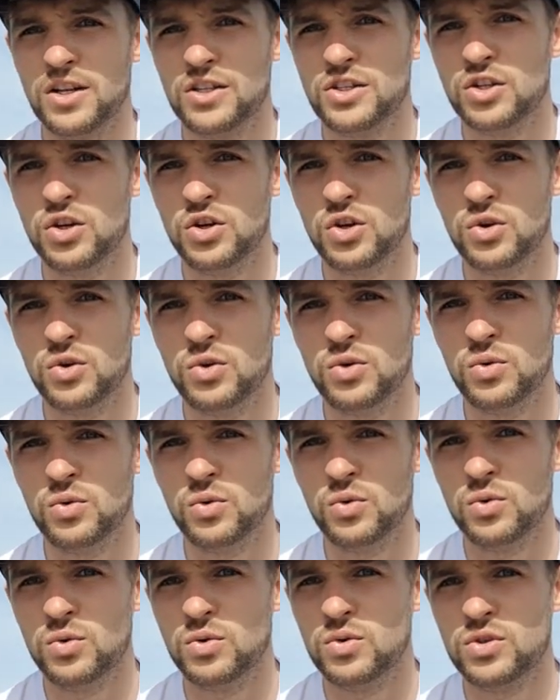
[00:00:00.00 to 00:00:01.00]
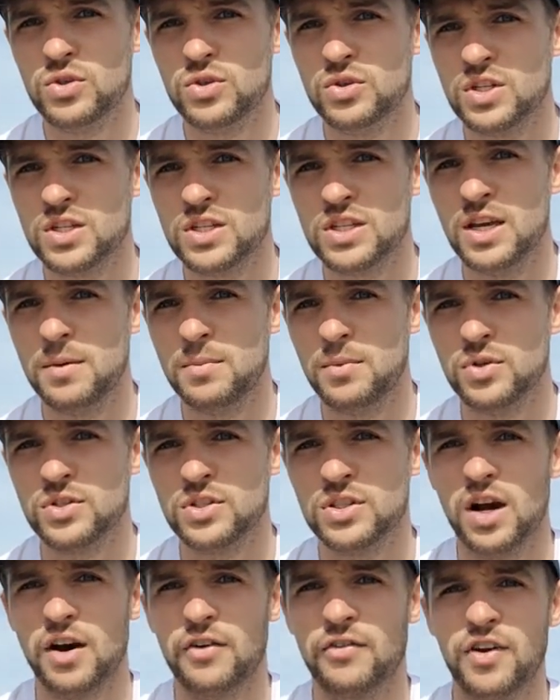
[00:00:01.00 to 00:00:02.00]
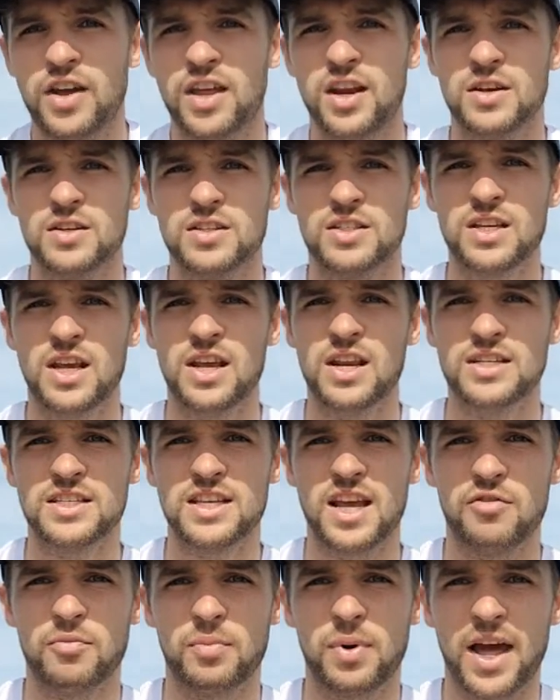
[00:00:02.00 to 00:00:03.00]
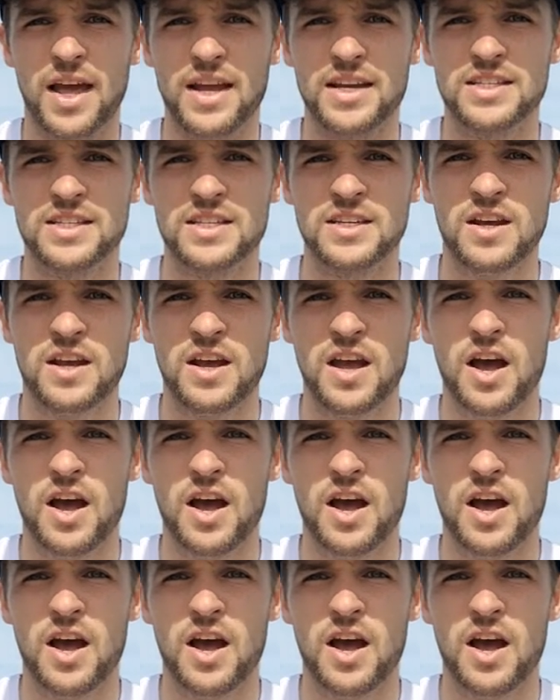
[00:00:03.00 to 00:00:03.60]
to just keep your stuff in a safe place,